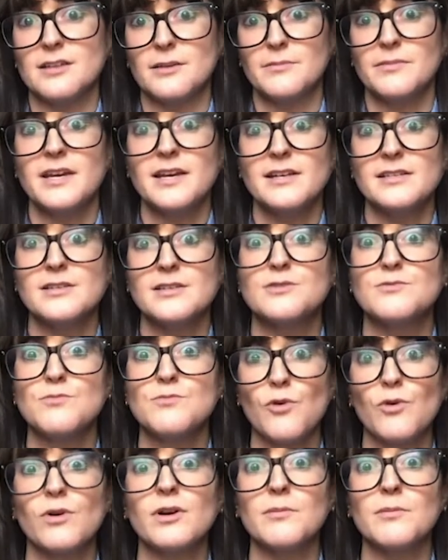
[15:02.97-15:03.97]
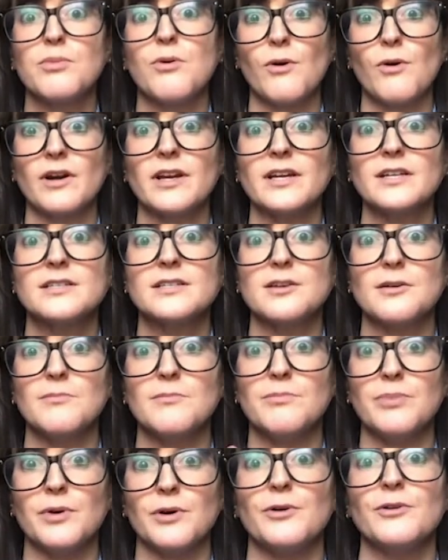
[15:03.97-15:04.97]
cases more important, to
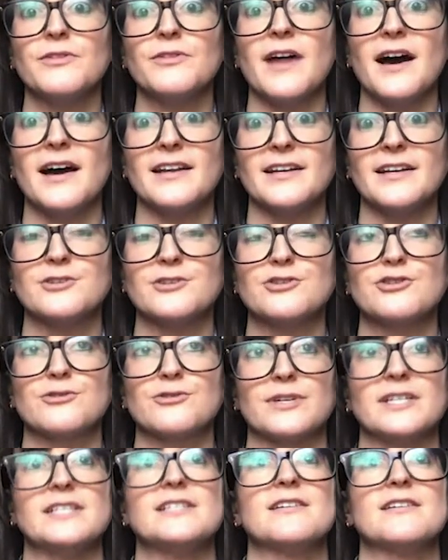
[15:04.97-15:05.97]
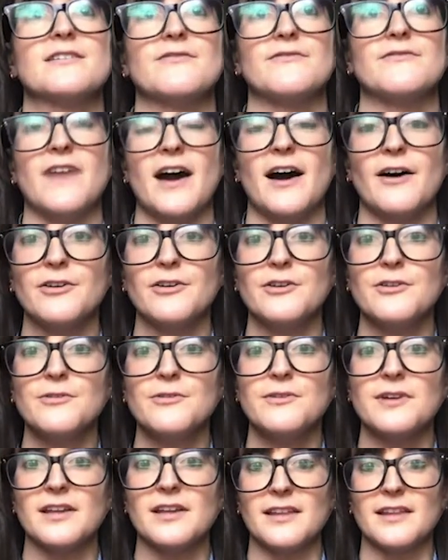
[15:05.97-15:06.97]
build that intrinsic
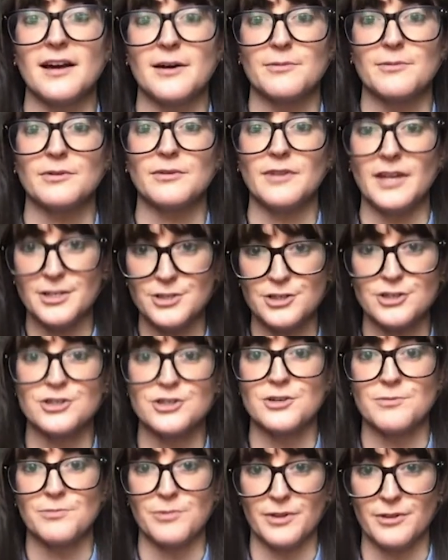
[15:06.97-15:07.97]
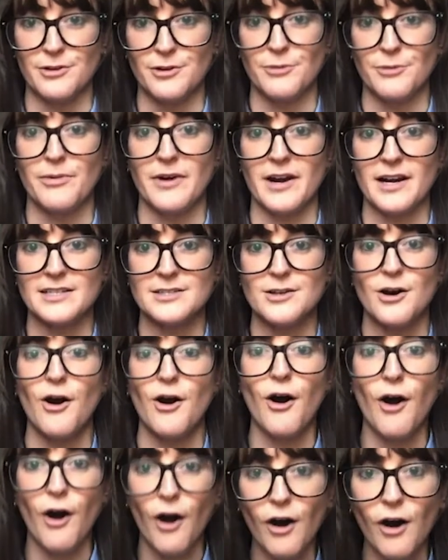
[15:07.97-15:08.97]
value in that relationship with your brand.
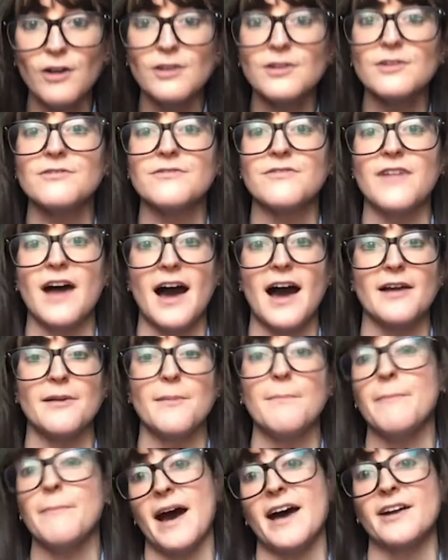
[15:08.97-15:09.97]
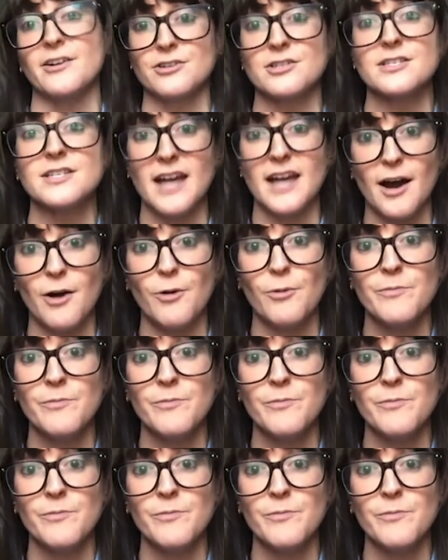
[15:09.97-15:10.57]
All of that matters now.